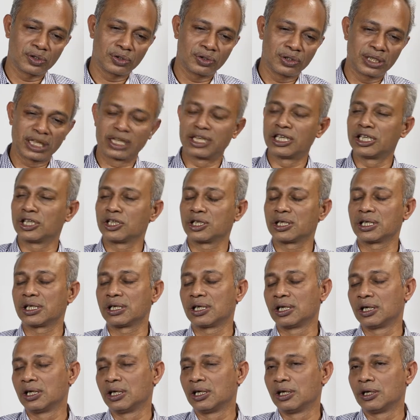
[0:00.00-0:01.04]
dignity
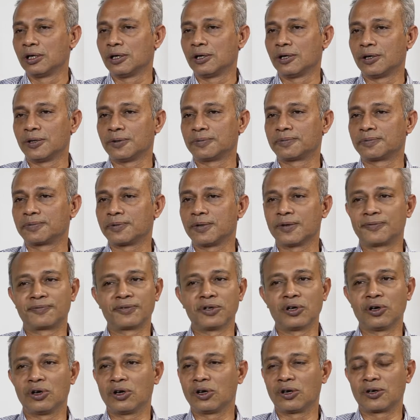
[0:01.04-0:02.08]

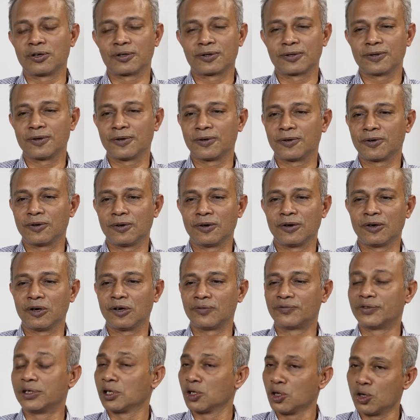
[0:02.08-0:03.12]

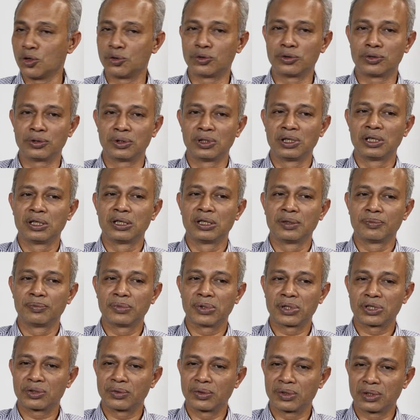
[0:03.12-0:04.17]
of their own.
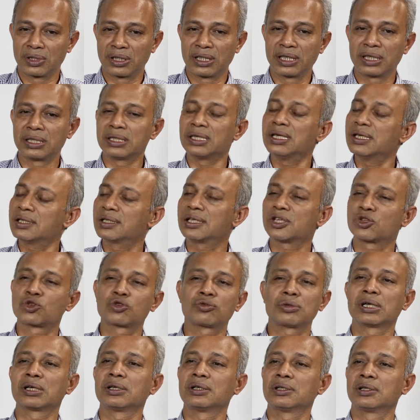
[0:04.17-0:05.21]
But there is a
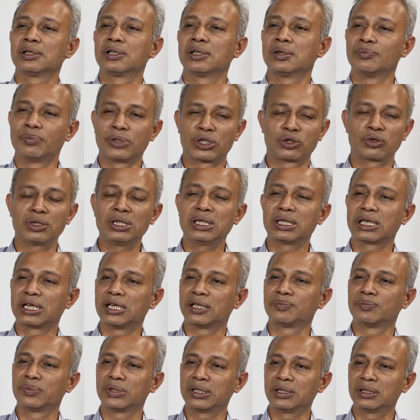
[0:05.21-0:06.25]
struggle between the
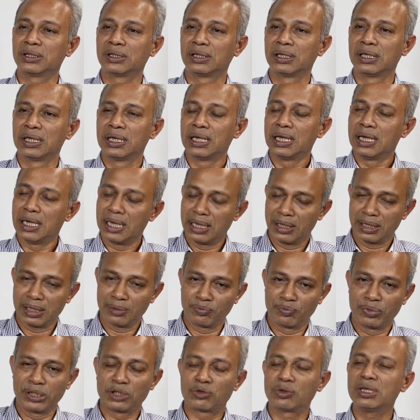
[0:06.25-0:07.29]
government,
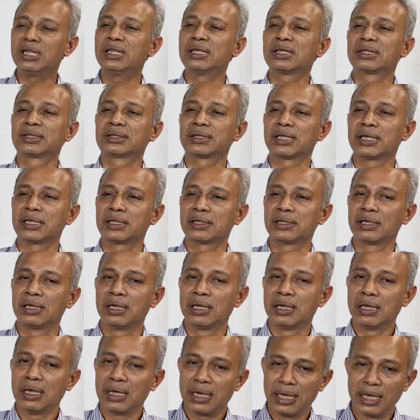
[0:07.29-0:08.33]
between the state,
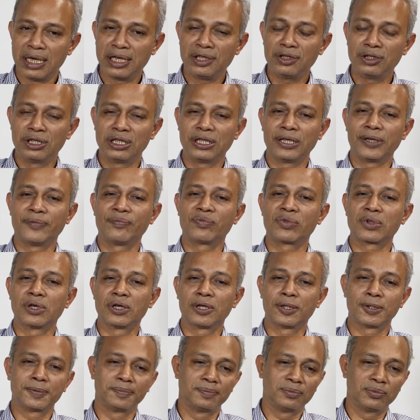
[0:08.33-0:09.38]
and the
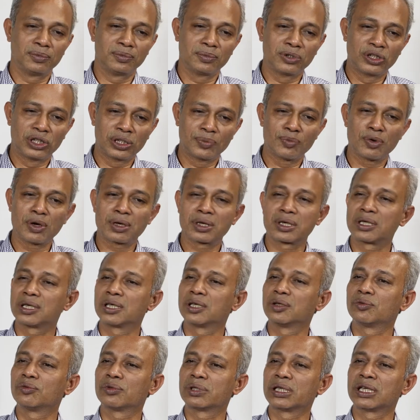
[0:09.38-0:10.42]

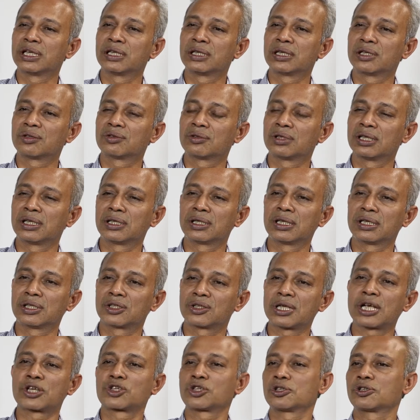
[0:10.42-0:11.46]
democratically-oriented thinking
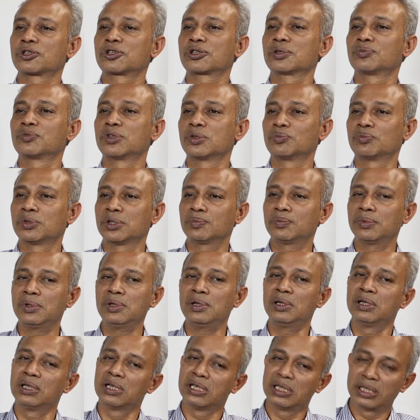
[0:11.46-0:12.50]
sections of the
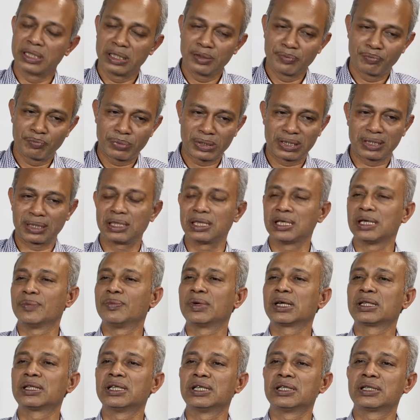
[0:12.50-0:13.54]
people, particularly
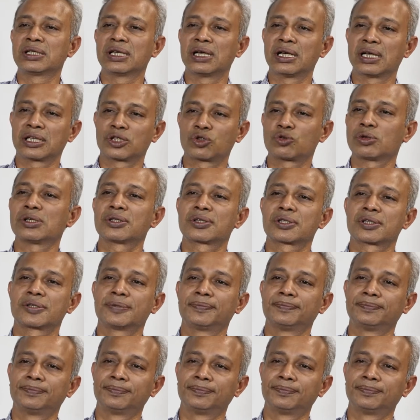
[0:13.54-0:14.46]
among the intellectuals.